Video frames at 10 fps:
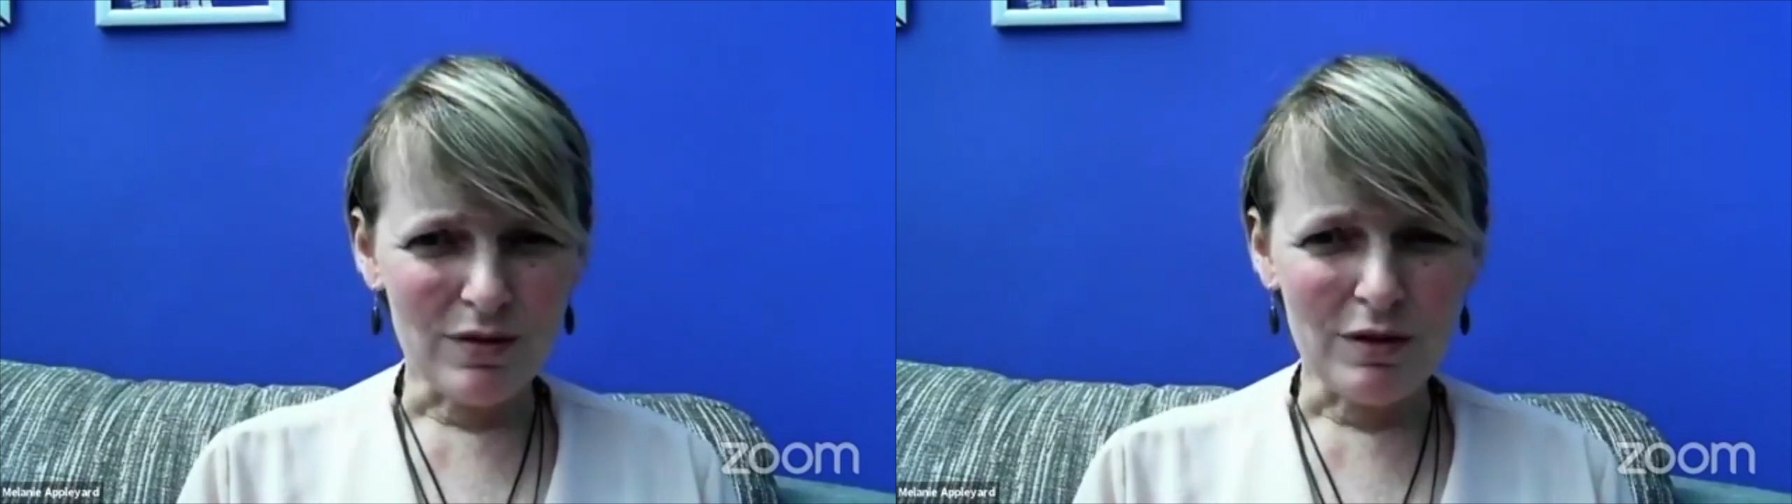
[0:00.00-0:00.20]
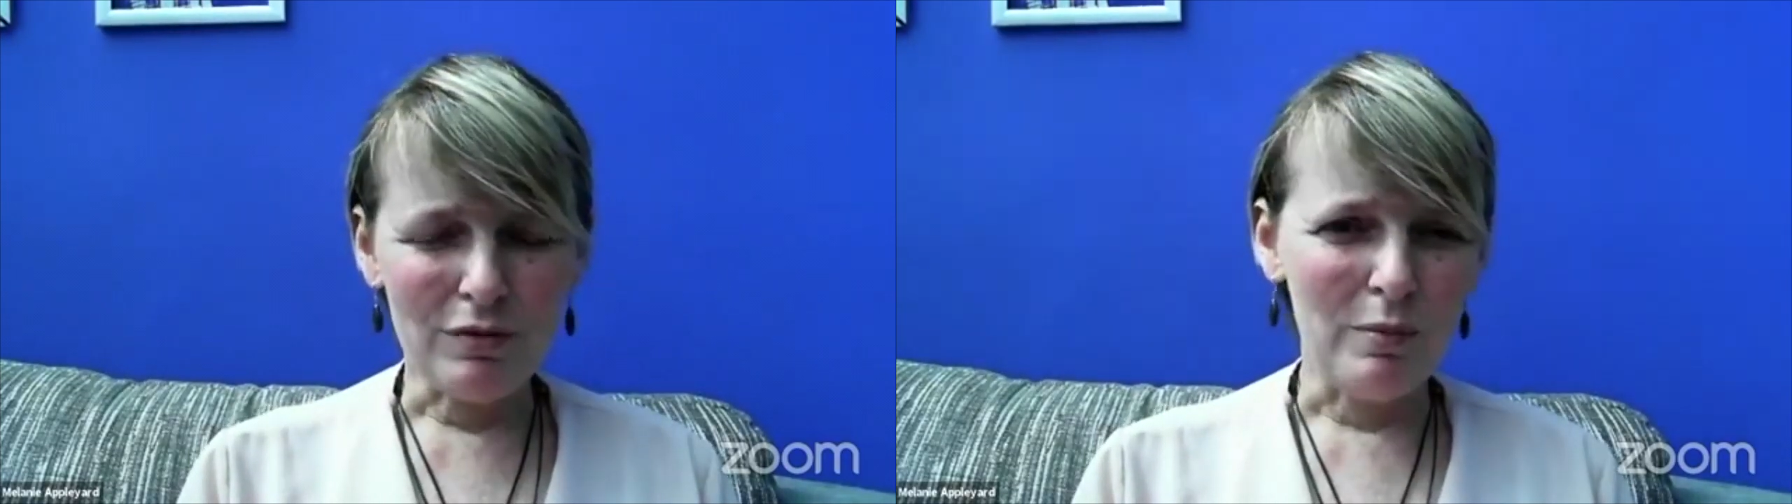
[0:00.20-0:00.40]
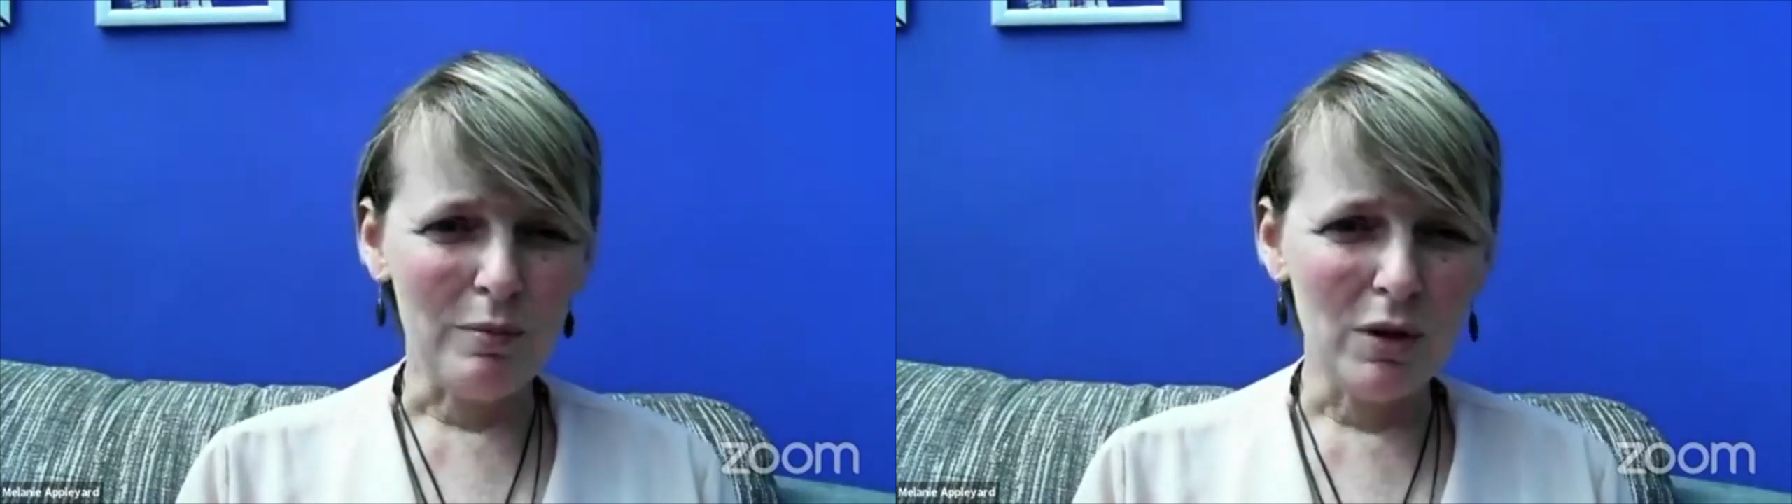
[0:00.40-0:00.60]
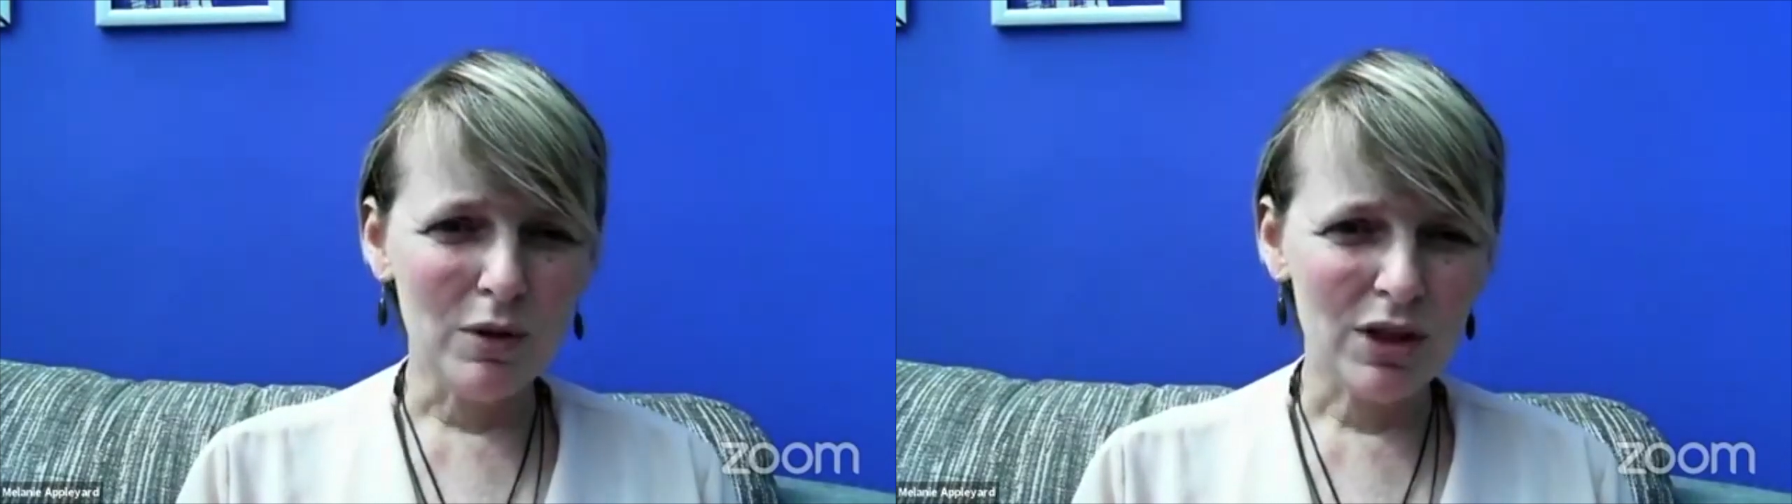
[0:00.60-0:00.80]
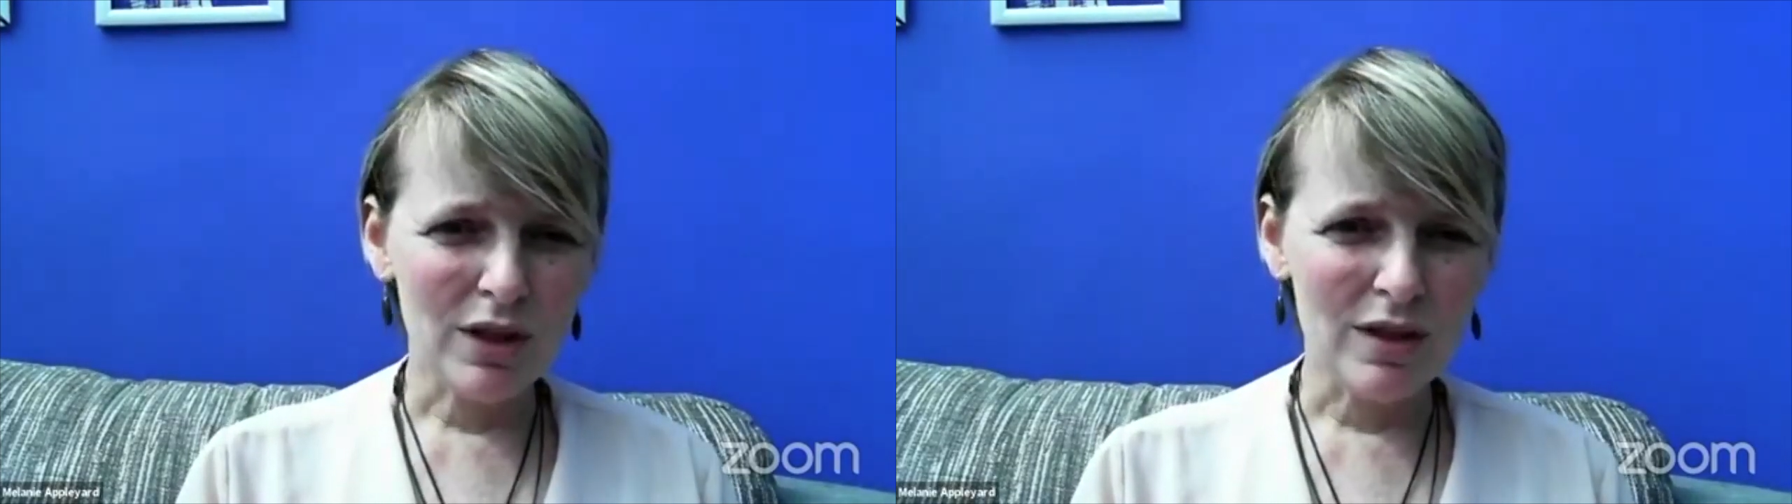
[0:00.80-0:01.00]
different
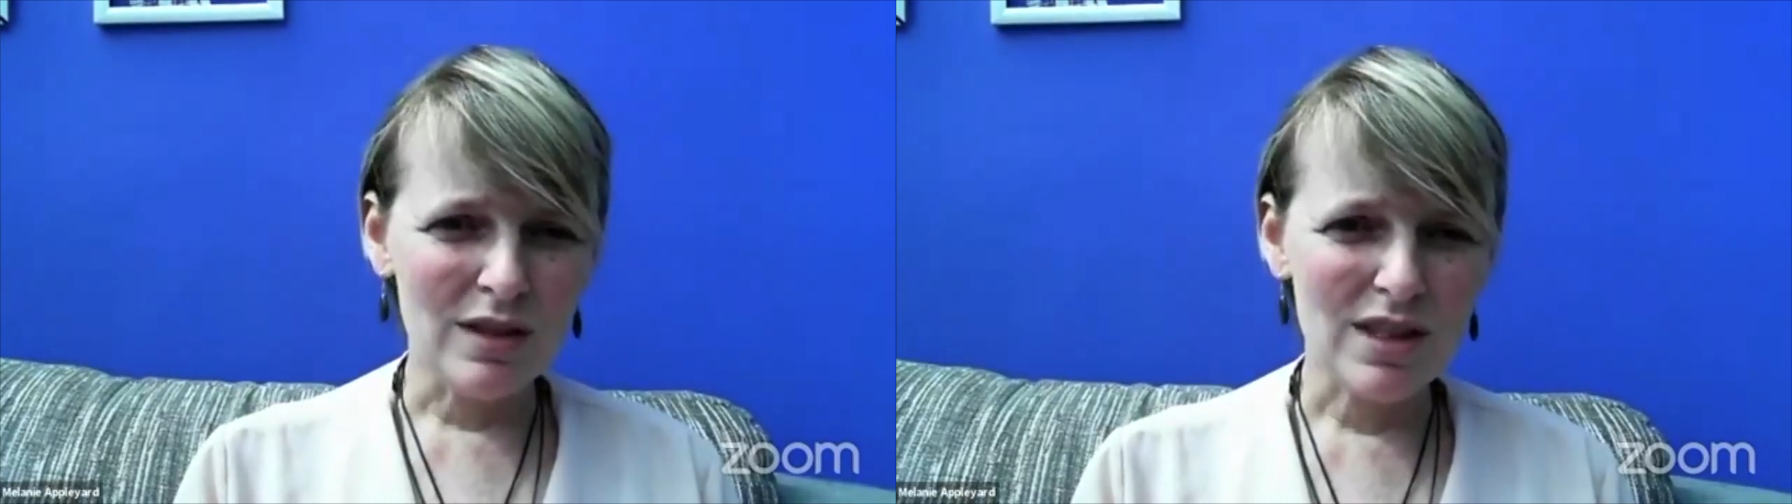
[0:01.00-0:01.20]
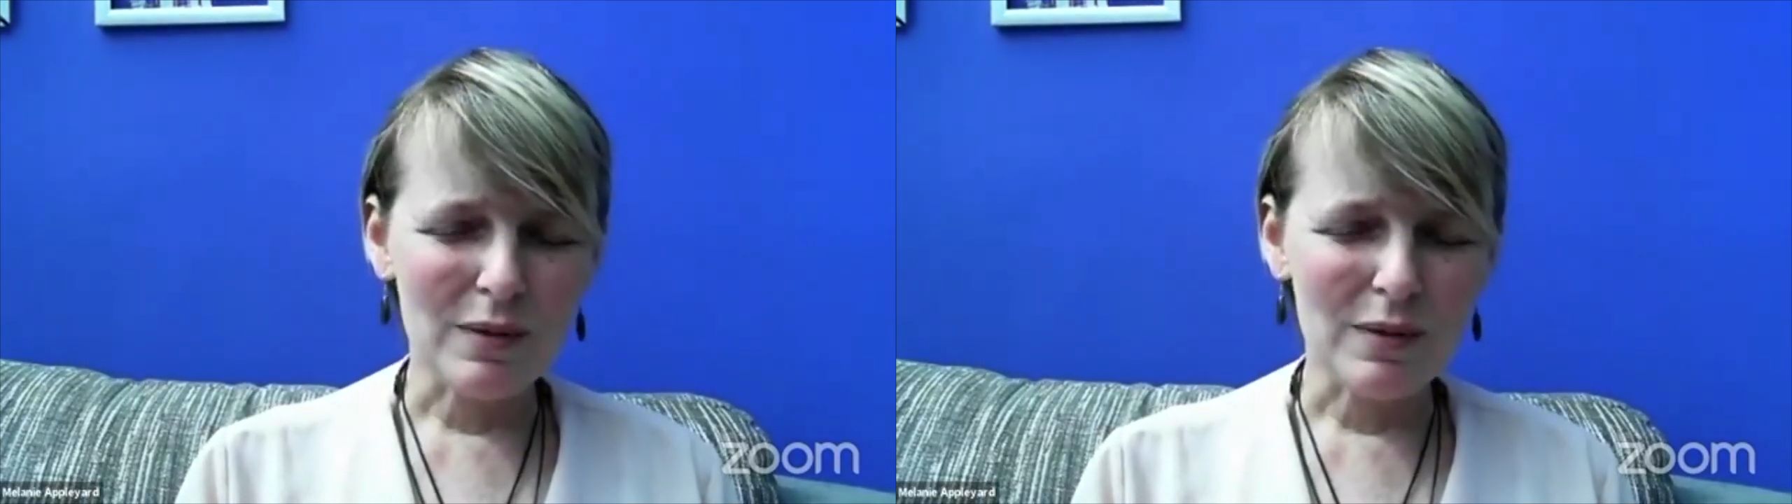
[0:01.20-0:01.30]
emotions.